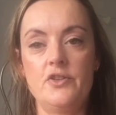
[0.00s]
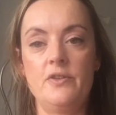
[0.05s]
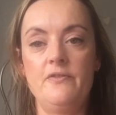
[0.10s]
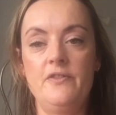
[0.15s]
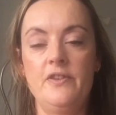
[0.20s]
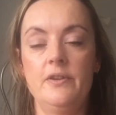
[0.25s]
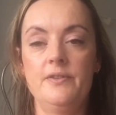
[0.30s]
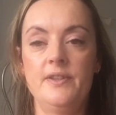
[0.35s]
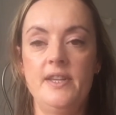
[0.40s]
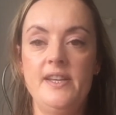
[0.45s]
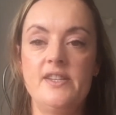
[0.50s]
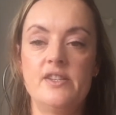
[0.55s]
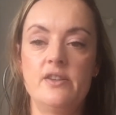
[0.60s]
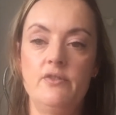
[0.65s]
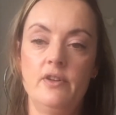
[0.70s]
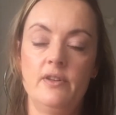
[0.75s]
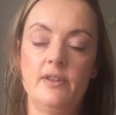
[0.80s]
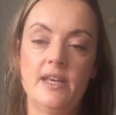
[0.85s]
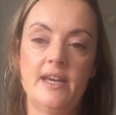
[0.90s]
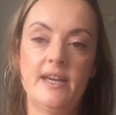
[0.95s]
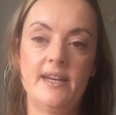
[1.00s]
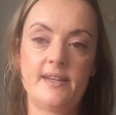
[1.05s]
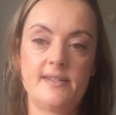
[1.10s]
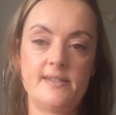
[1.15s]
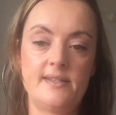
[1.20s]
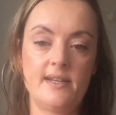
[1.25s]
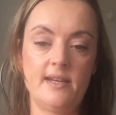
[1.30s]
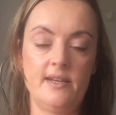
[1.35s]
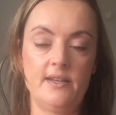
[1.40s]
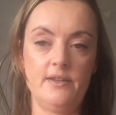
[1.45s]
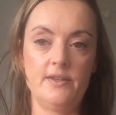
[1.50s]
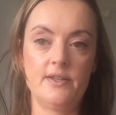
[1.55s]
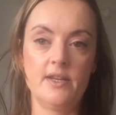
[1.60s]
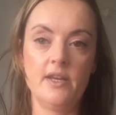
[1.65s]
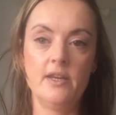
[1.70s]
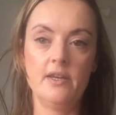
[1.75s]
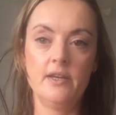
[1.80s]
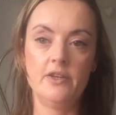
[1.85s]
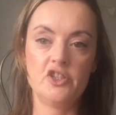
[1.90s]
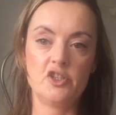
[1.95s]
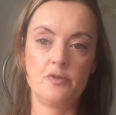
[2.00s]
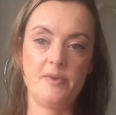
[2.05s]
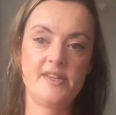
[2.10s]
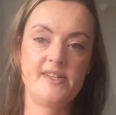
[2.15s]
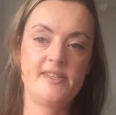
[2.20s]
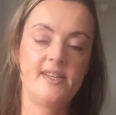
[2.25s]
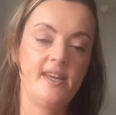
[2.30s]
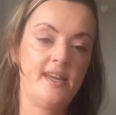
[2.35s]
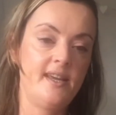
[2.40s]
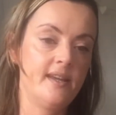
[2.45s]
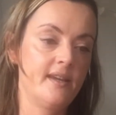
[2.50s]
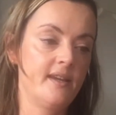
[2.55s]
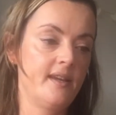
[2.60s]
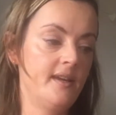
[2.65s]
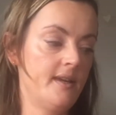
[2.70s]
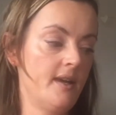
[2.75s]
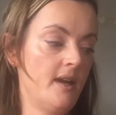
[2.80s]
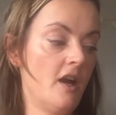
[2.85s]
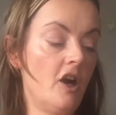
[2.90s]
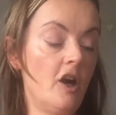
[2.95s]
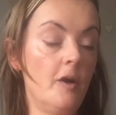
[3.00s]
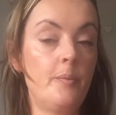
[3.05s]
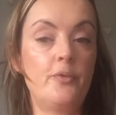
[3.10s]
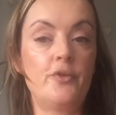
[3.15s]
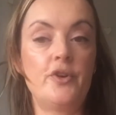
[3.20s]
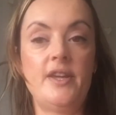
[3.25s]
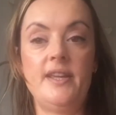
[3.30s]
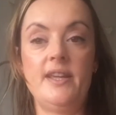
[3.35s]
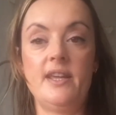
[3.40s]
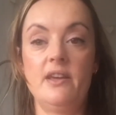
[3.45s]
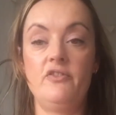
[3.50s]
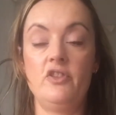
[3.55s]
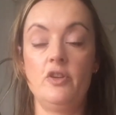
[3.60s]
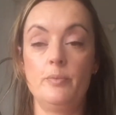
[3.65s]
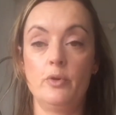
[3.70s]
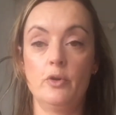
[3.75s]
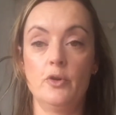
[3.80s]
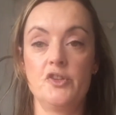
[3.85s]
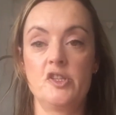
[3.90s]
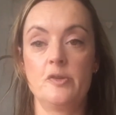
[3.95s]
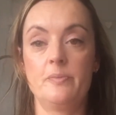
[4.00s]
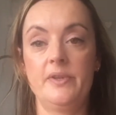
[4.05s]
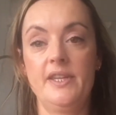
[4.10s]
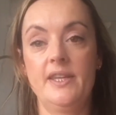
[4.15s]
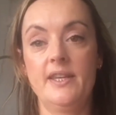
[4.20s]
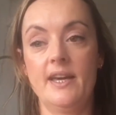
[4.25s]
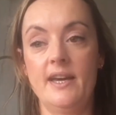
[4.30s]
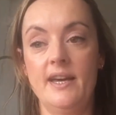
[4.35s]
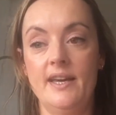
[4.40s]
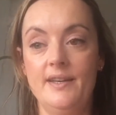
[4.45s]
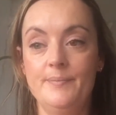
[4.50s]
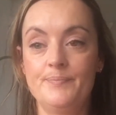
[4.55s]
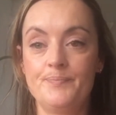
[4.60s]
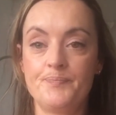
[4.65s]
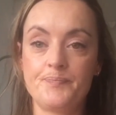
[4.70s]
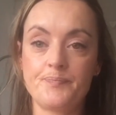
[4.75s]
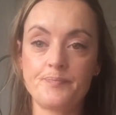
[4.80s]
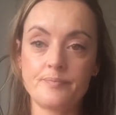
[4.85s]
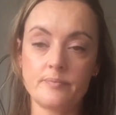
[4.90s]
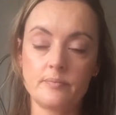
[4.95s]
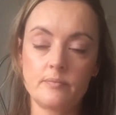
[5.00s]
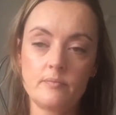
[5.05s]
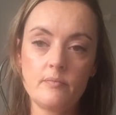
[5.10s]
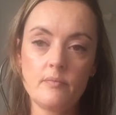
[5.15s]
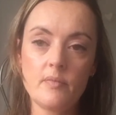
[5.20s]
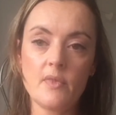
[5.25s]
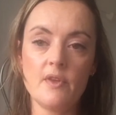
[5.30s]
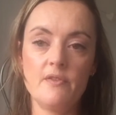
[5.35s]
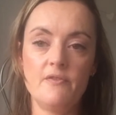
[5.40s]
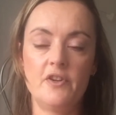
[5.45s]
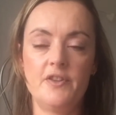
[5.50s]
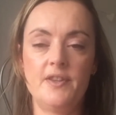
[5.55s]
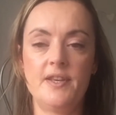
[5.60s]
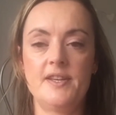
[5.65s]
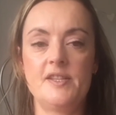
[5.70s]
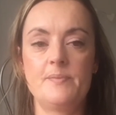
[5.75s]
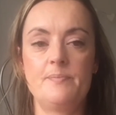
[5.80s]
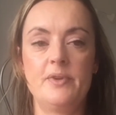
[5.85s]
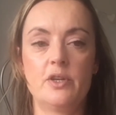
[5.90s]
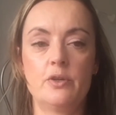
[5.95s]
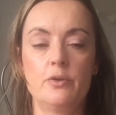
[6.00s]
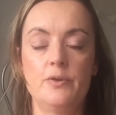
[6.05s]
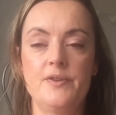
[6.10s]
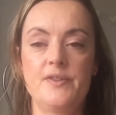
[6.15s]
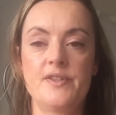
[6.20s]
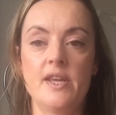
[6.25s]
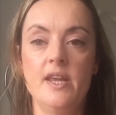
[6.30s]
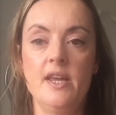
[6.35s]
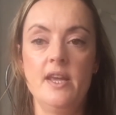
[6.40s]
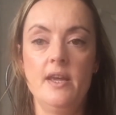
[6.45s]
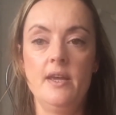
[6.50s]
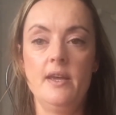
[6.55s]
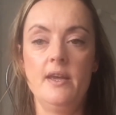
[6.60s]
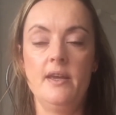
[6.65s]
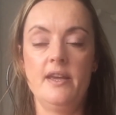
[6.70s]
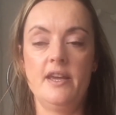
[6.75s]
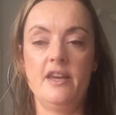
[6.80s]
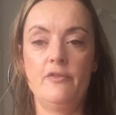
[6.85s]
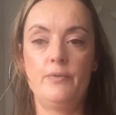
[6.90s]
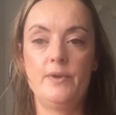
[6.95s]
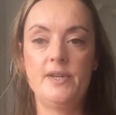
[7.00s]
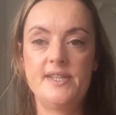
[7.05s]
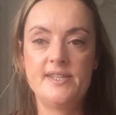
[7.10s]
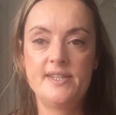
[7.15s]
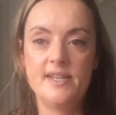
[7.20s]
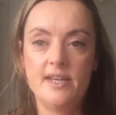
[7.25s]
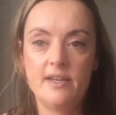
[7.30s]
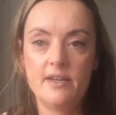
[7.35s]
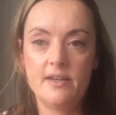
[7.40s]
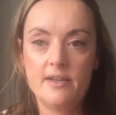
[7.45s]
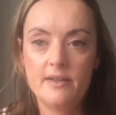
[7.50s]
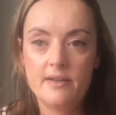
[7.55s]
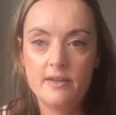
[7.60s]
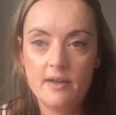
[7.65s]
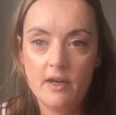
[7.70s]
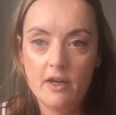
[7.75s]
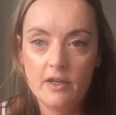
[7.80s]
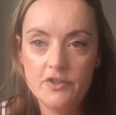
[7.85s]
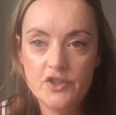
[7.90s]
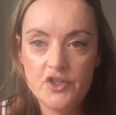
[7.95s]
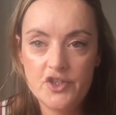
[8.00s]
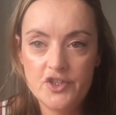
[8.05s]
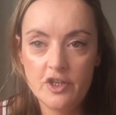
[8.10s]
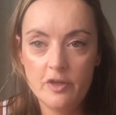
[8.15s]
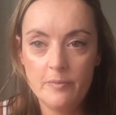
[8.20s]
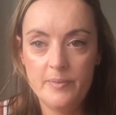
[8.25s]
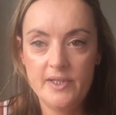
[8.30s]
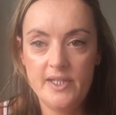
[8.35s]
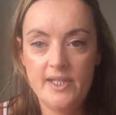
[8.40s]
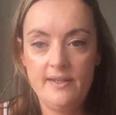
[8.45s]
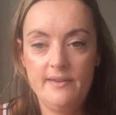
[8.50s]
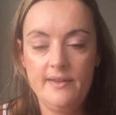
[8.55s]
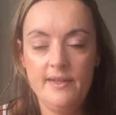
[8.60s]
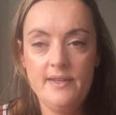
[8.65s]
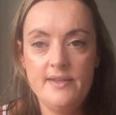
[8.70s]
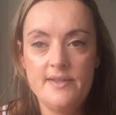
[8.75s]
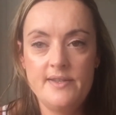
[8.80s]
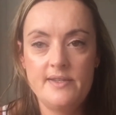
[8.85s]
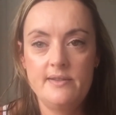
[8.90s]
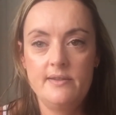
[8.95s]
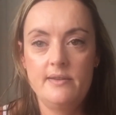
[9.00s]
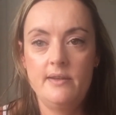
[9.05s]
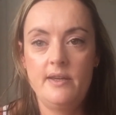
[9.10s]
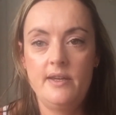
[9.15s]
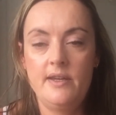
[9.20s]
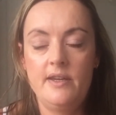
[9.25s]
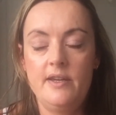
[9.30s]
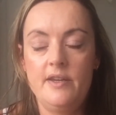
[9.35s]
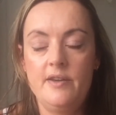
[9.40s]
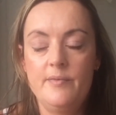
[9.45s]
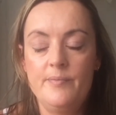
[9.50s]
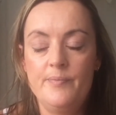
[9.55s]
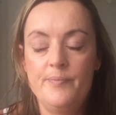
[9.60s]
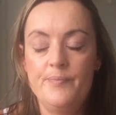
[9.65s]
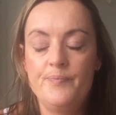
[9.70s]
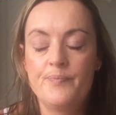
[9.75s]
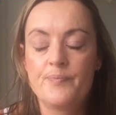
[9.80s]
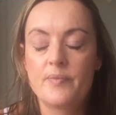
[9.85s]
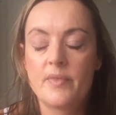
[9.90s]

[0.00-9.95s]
feel nice and relaxed, and you should be sitting upright if you possibly can for this, because if we sit hunched up like this, then